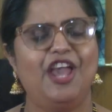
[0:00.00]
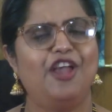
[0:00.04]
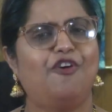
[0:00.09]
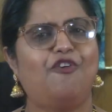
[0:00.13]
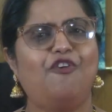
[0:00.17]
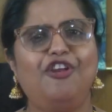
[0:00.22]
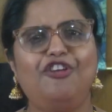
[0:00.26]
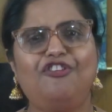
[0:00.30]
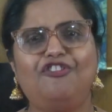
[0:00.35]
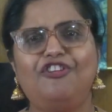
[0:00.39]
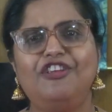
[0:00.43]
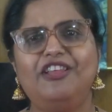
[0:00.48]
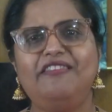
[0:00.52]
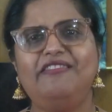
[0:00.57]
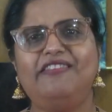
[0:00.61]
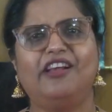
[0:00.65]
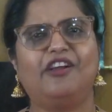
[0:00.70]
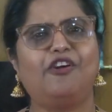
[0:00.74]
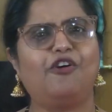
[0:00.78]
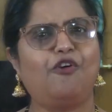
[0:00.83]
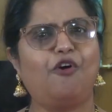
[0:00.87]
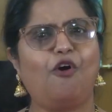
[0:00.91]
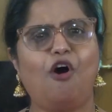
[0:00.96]
Christians
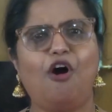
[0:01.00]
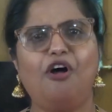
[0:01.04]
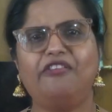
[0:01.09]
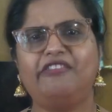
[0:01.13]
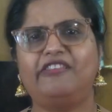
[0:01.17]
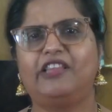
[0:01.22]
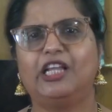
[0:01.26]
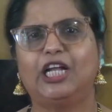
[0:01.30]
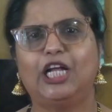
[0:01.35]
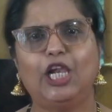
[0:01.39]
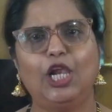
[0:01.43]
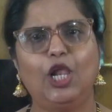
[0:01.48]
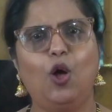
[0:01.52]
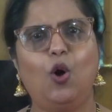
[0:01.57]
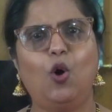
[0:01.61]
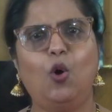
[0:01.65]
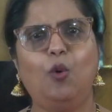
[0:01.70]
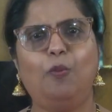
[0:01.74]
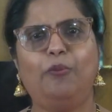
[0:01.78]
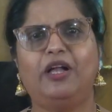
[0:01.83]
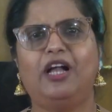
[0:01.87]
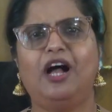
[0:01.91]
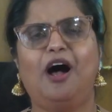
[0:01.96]
across the
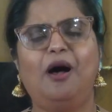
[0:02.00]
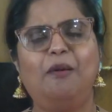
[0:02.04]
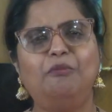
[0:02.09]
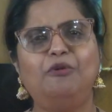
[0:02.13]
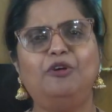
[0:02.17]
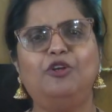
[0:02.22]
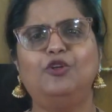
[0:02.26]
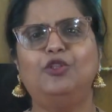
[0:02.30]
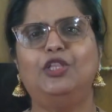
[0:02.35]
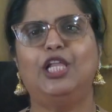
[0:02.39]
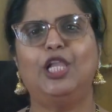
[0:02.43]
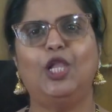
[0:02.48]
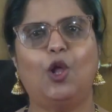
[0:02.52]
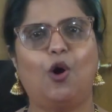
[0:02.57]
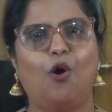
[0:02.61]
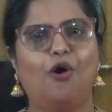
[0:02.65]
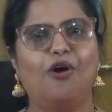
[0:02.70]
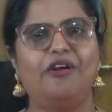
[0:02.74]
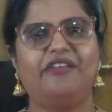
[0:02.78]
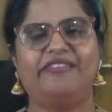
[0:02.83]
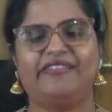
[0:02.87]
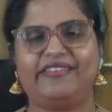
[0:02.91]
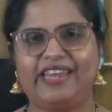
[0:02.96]
globe come to the
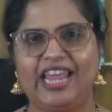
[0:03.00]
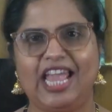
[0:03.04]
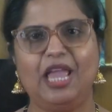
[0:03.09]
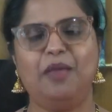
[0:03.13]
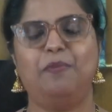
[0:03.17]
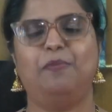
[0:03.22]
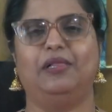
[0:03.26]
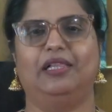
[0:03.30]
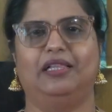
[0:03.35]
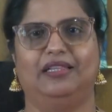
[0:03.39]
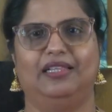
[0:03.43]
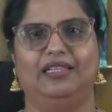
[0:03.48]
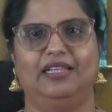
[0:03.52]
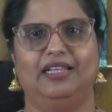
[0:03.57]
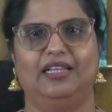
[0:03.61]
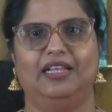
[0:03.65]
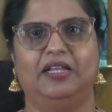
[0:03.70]
Lord's table